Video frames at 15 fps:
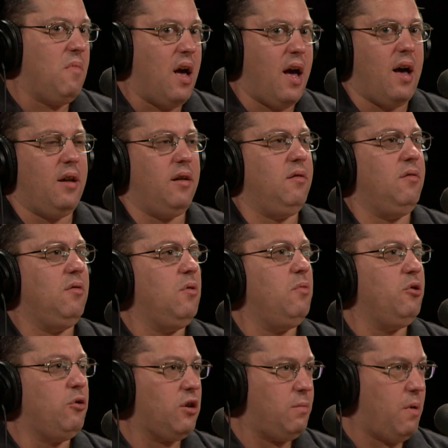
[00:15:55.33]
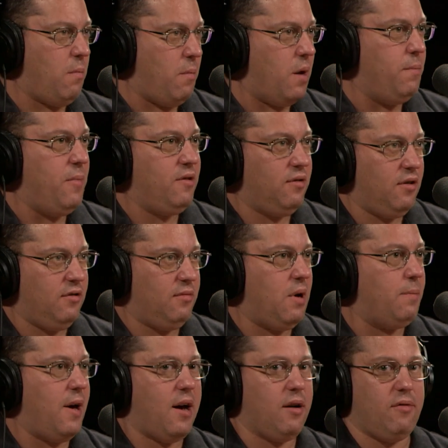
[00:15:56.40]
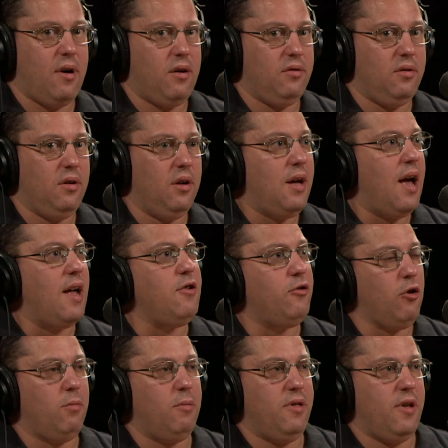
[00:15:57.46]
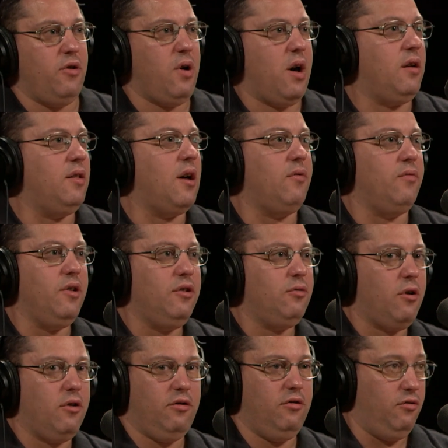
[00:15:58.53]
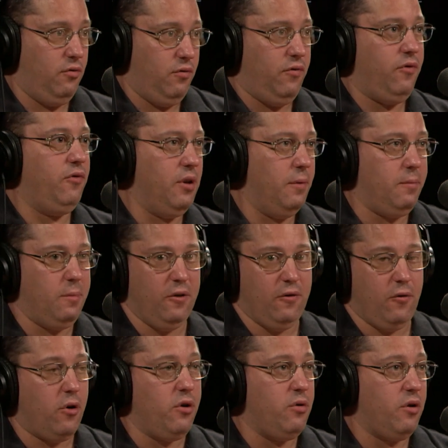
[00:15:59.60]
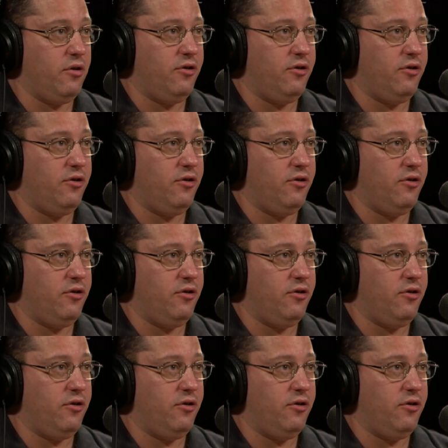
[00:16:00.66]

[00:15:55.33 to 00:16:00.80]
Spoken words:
And we talked about my business, my background, and you told me that you had a lot of resources. You flipped before, you